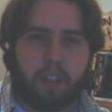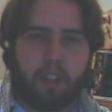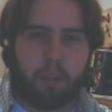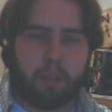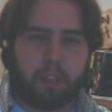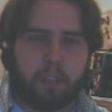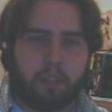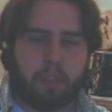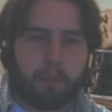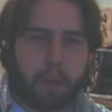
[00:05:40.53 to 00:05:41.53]
I mean,
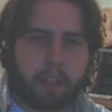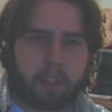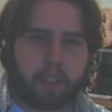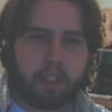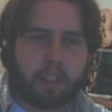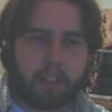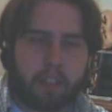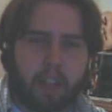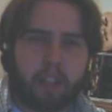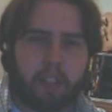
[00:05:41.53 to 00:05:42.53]
you're basically
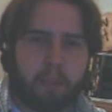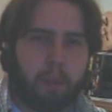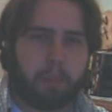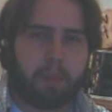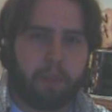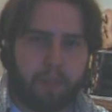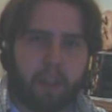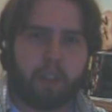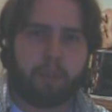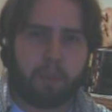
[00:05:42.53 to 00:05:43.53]
setting them up to
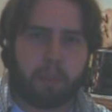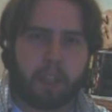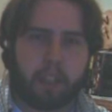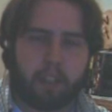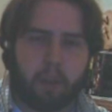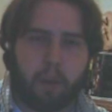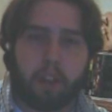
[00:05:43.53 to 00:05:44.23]
fail from the get go.